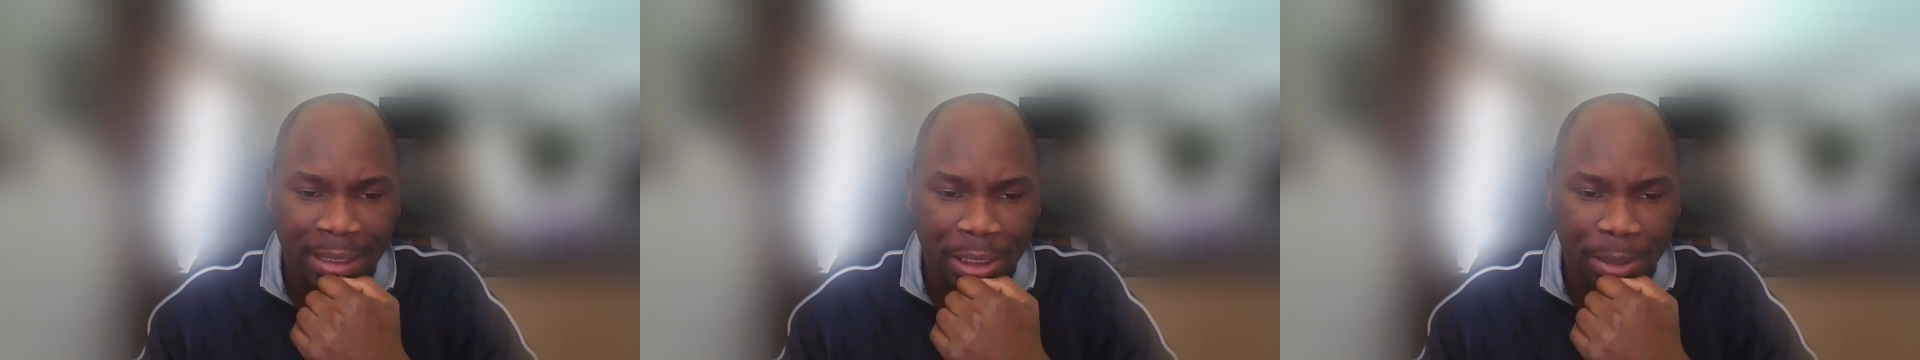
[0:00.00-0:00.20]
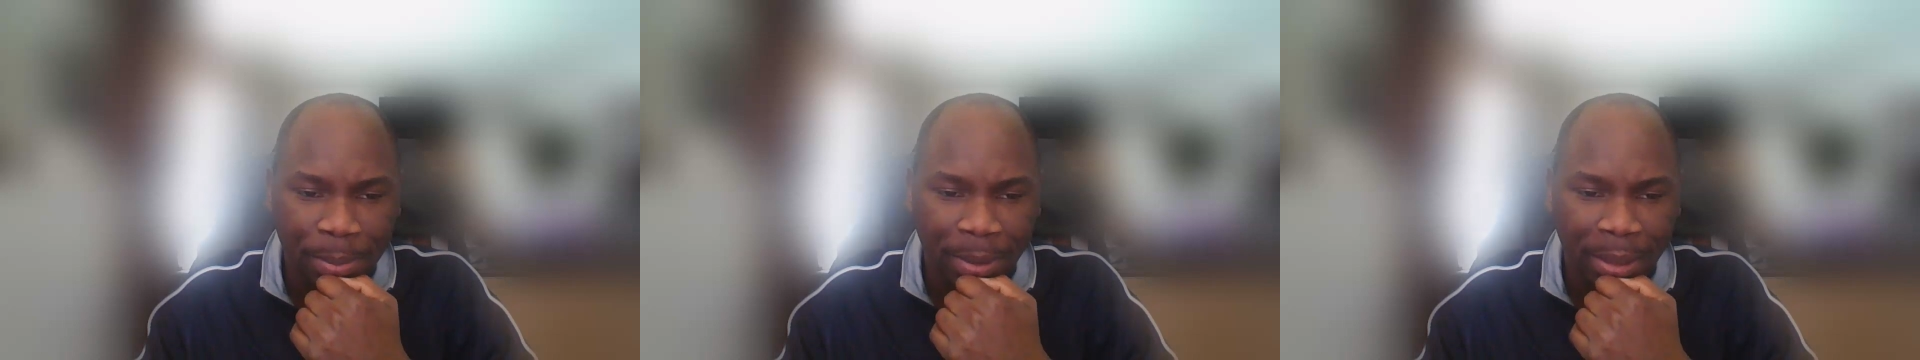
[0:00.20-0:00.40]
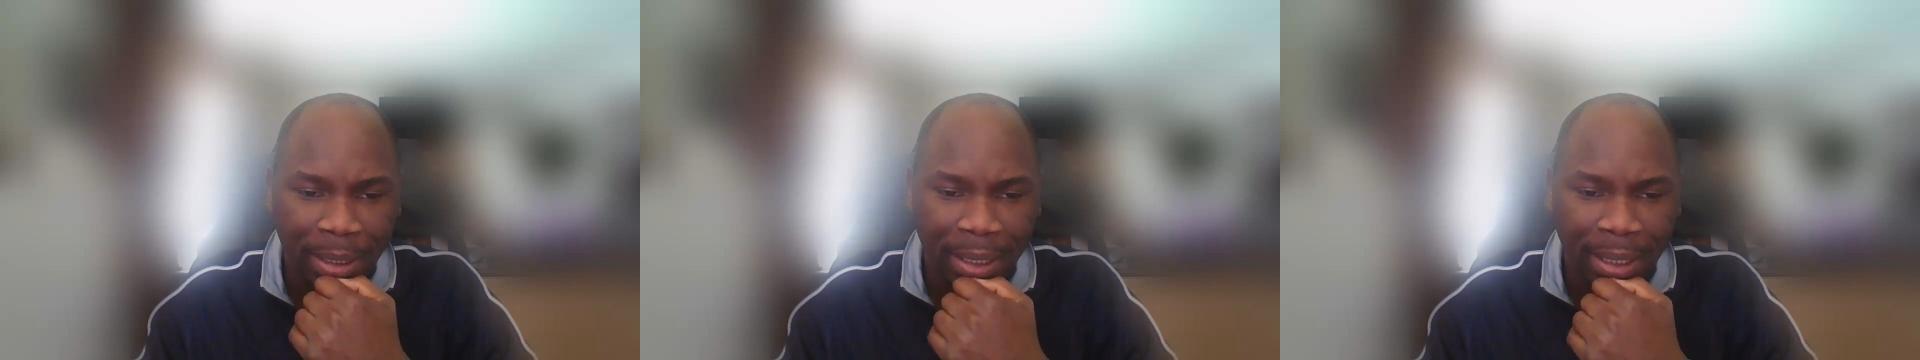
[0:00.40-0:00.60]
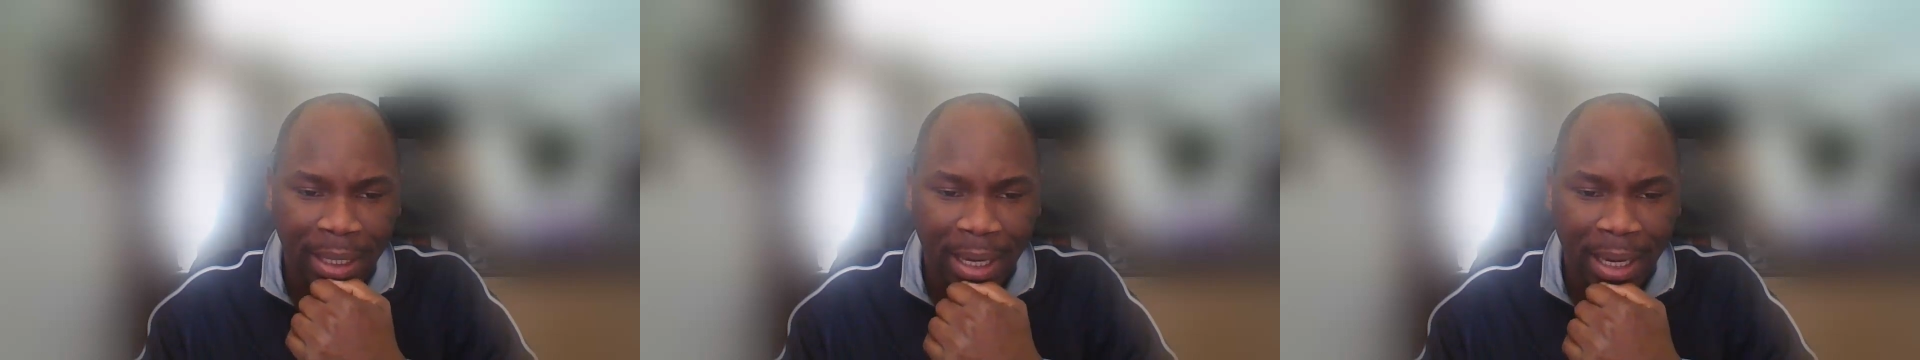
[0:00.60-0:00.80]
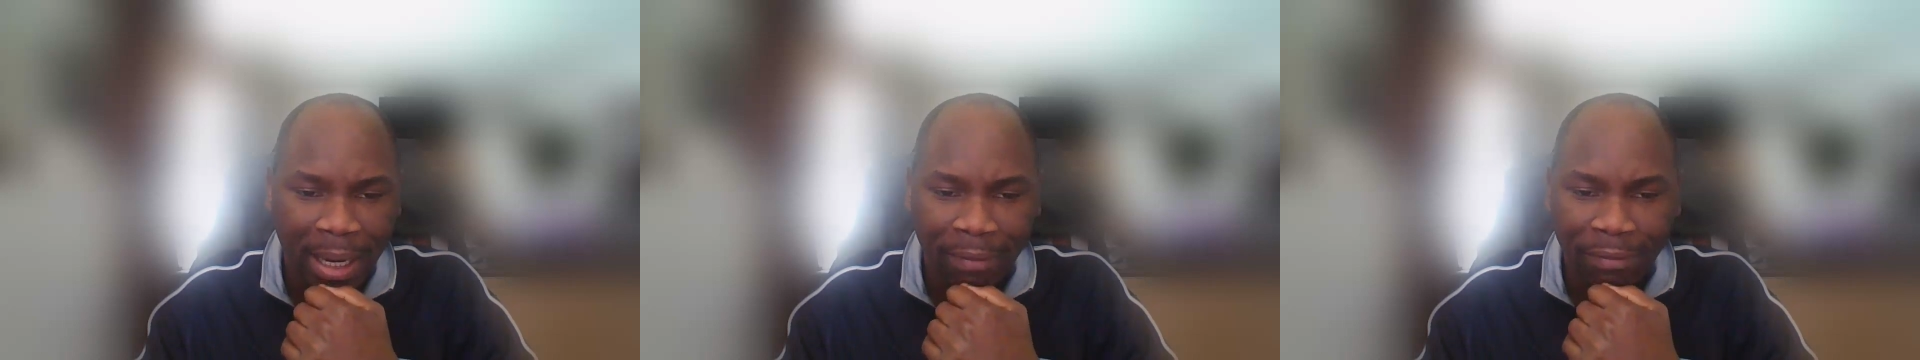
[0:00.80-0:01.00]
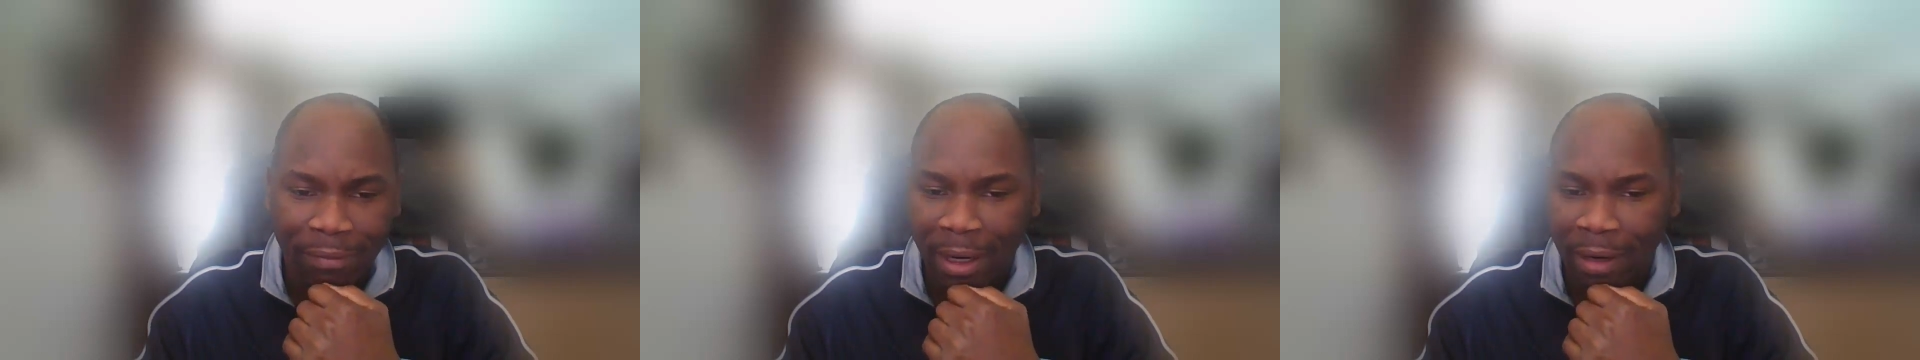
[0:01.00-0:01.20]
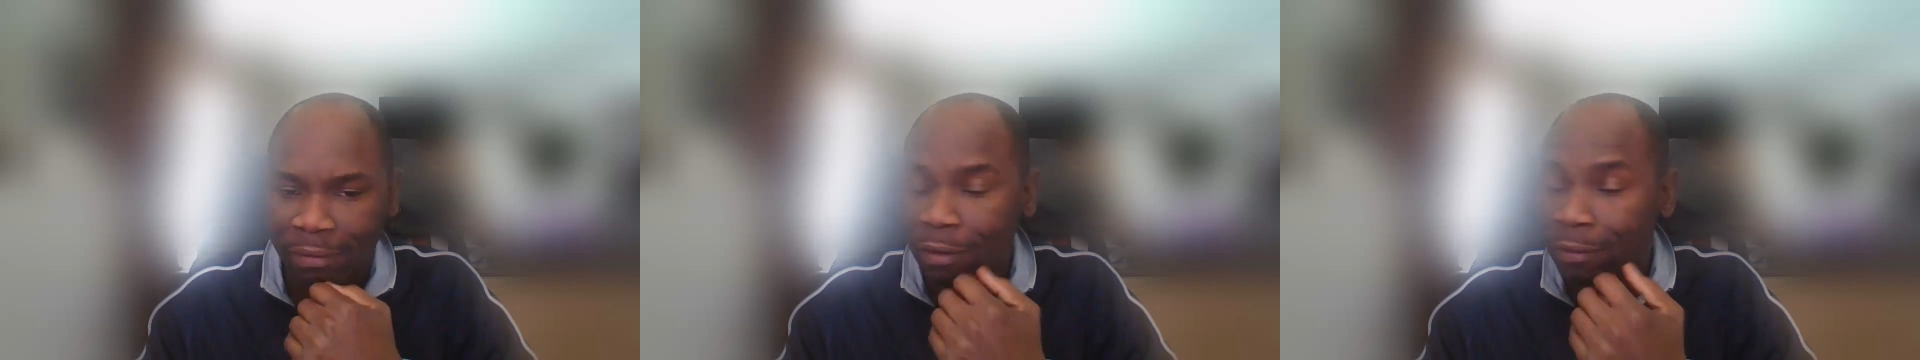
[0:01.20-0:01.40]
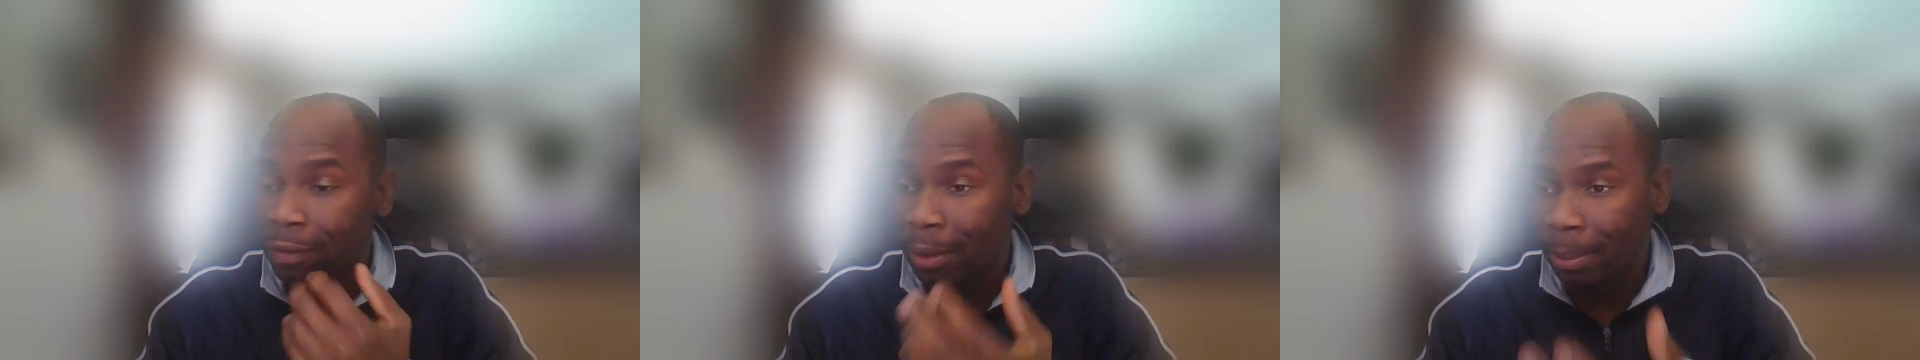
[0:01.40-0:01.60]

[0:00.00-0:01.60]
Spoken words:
display a half-life of